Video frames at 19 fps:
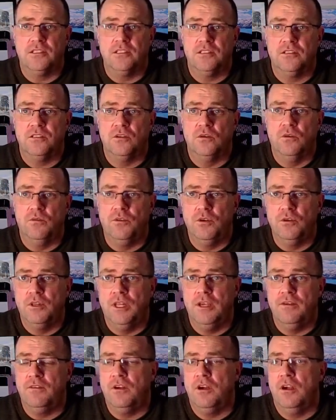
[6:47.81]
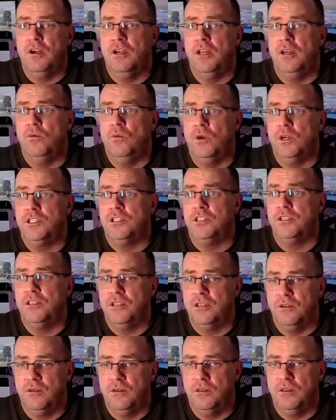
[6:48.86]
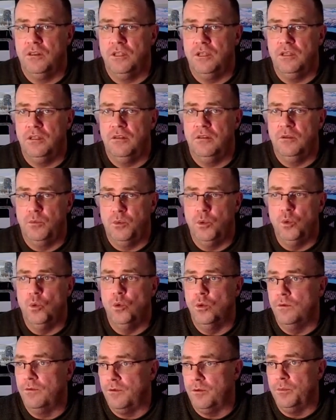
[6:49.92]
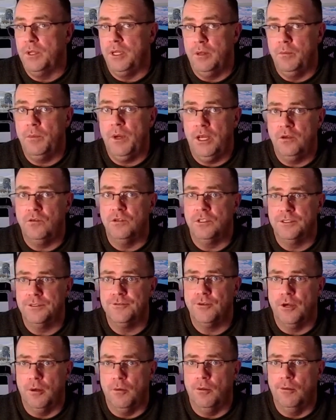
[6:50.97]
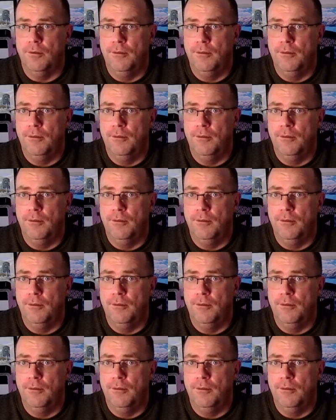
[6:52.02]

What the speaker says: So if you're lifeguarding, watching the pool for patrons in trouble